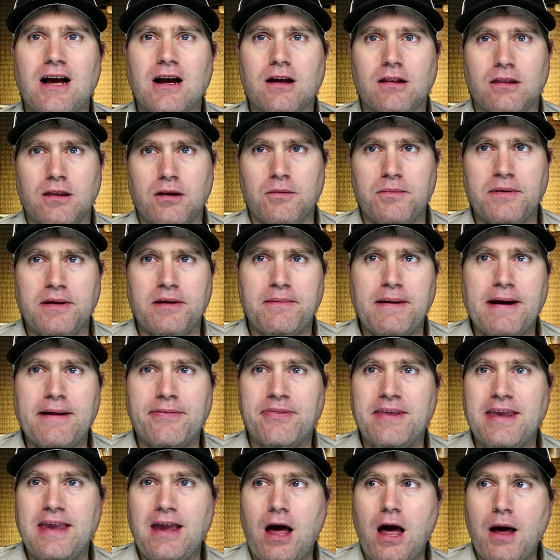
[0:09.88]
talk a little bit
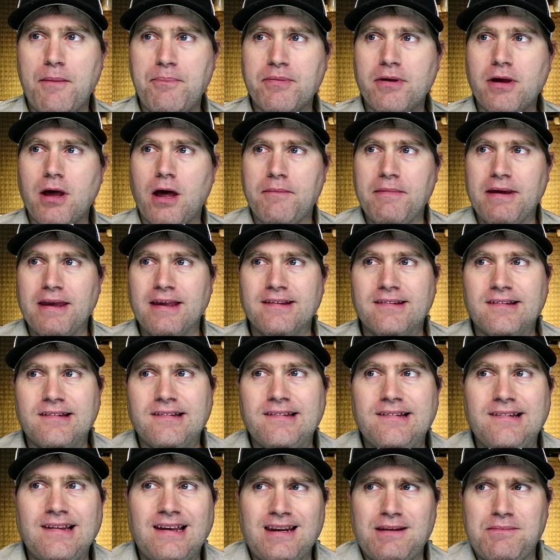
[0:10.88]
about the upcoming
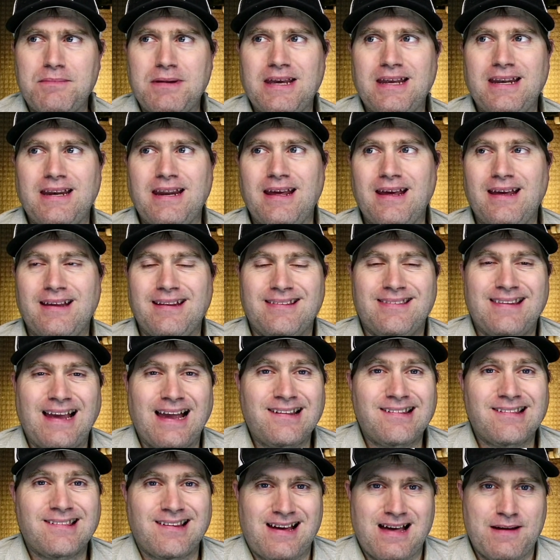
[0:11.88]
Cinnamon
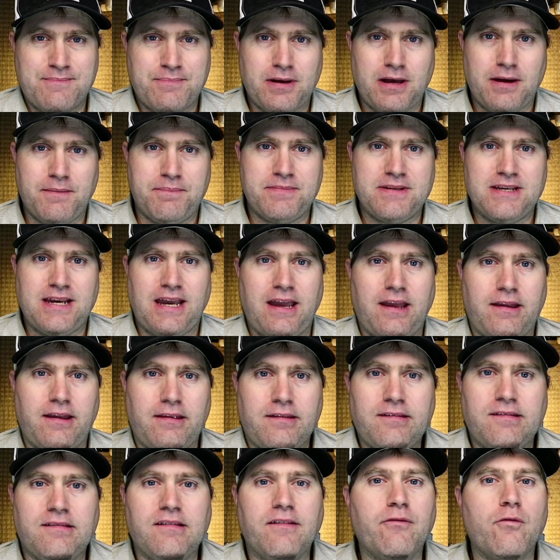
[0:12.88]
desktop
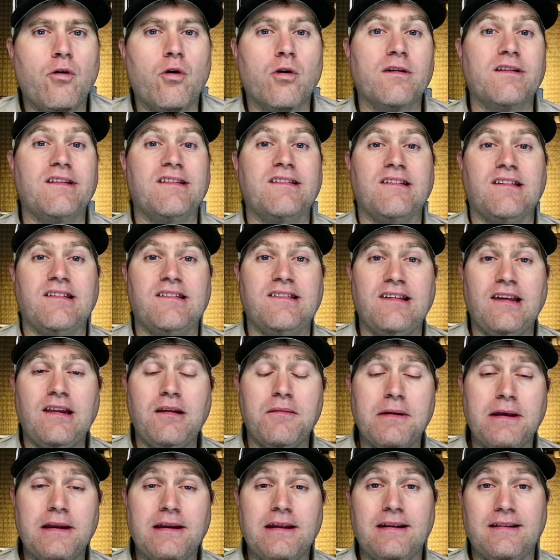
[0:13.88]
updates. Of course,
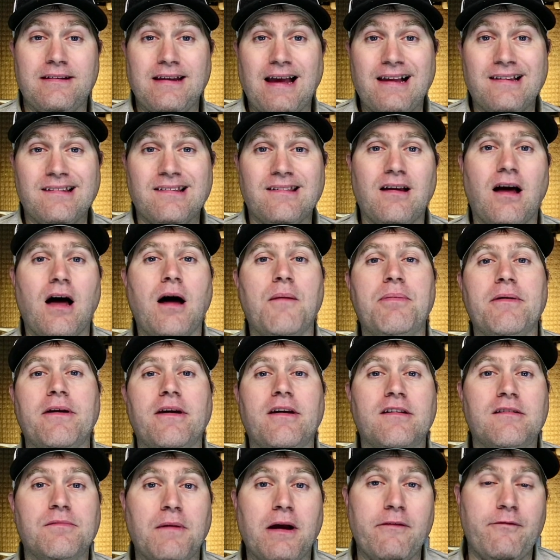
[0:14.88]
Cinnamon desktop
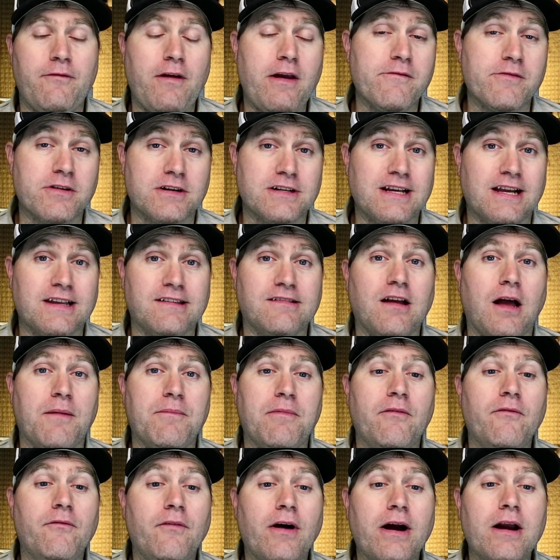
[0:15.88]
is my favorite
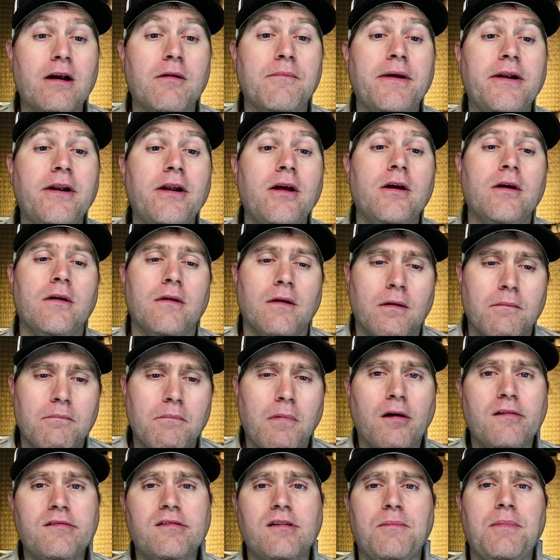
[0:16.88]
desktop environment,
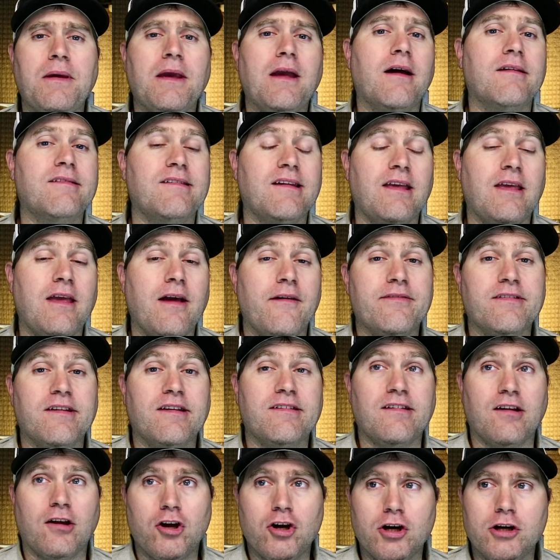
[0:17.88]
mostly because it gives
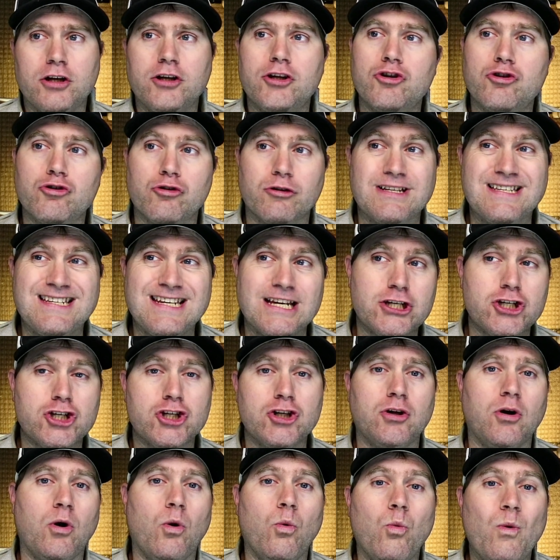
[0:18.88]
us a good
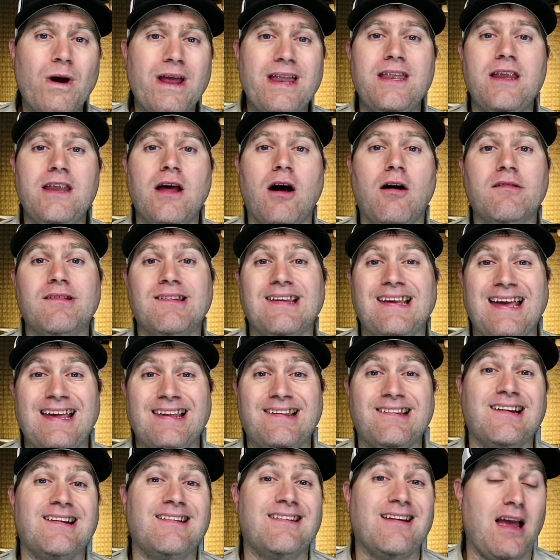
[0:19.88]
traditional
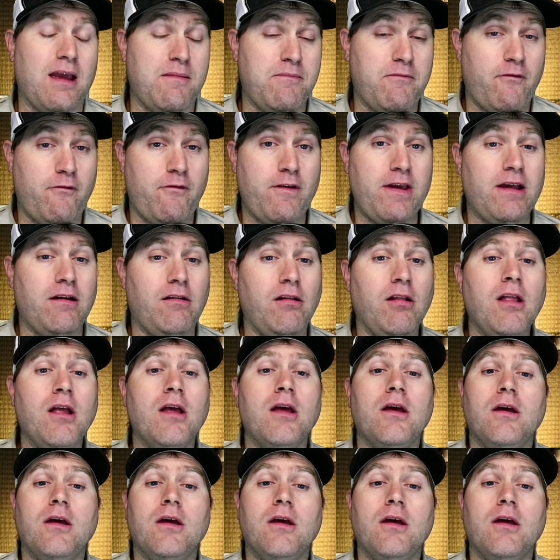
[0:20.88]
Windows-esque type feel,